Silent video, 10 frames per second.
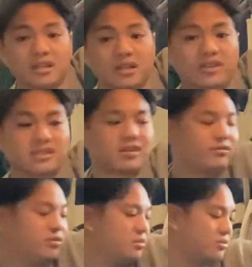If you guys aren't
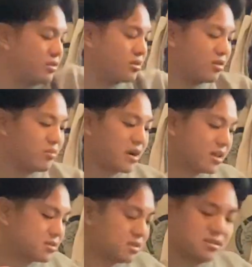familiar with
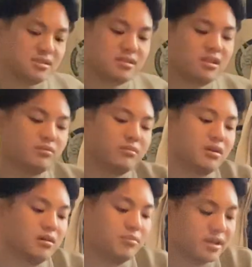Cobrax, it's the same
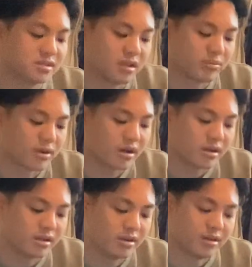buttons that
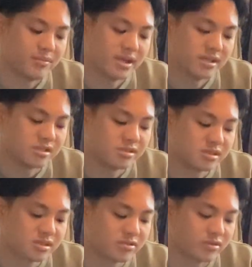Prada and Hermes
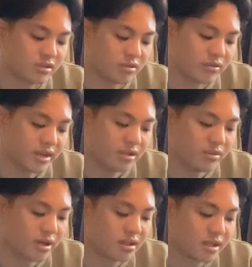uses for their
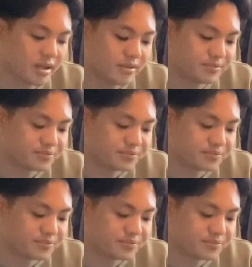ready-to-wear line.